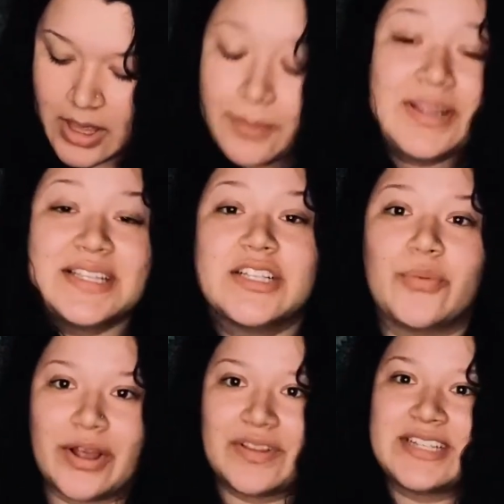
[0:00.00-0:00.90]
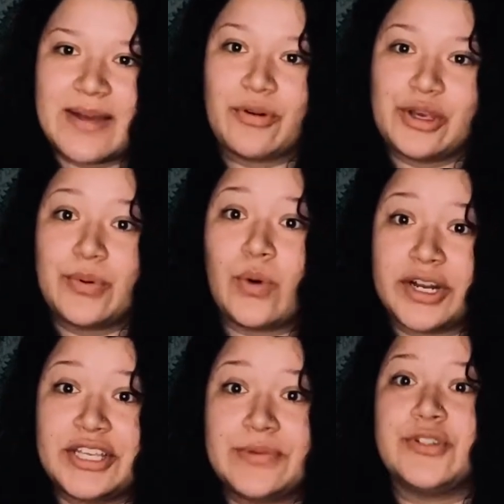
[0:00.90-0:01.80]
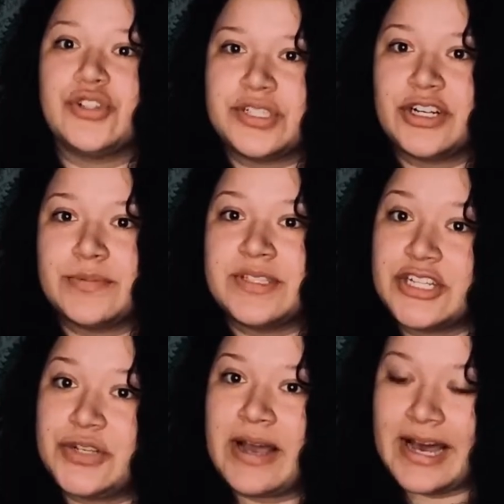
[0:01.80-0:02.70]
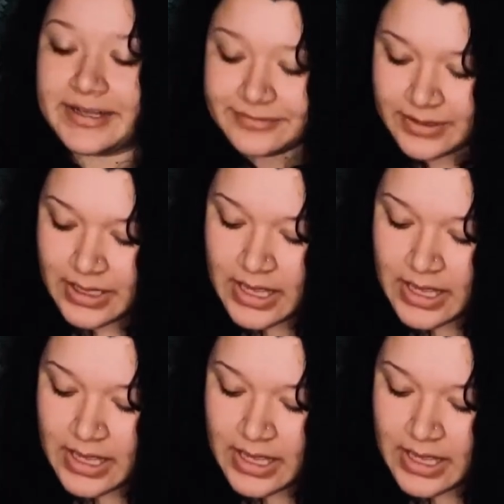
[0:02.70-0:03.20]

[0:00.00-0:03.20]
But this is all around the time where you would want to use your serums that you have.